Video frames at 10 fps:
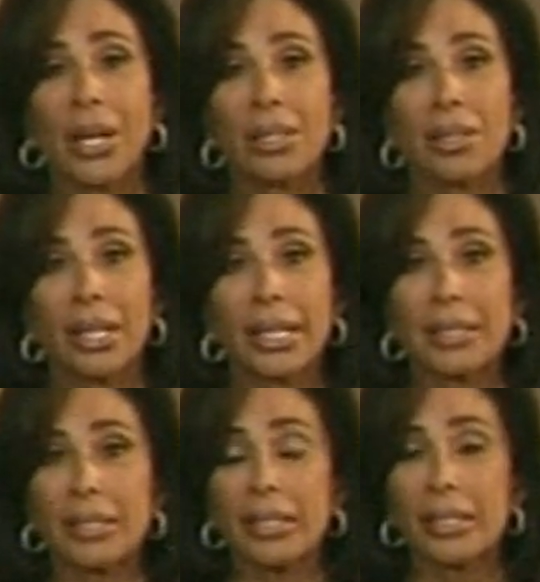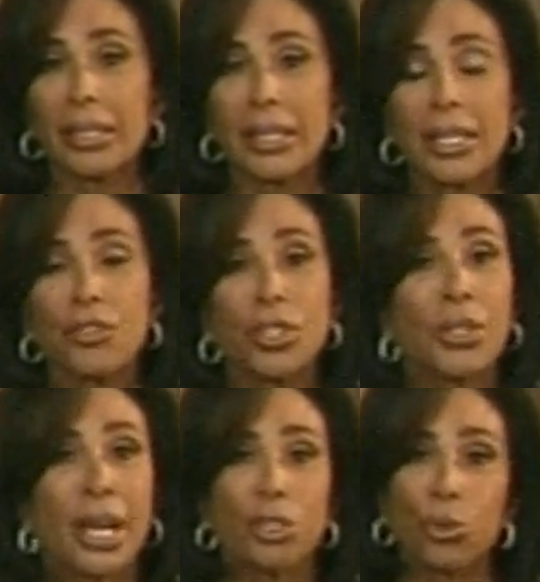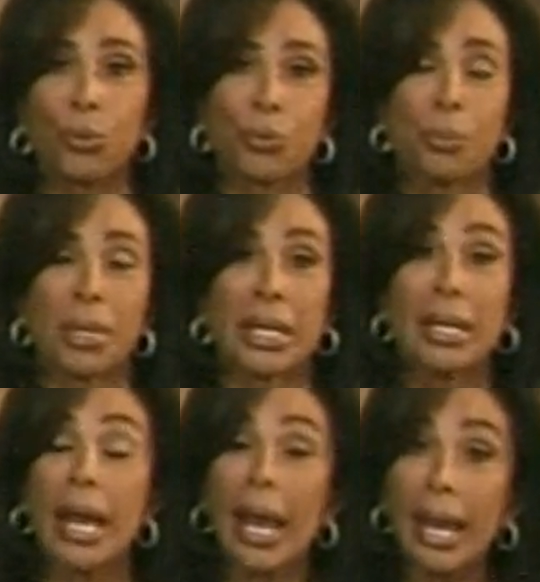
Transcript: Hotline is a natural for me.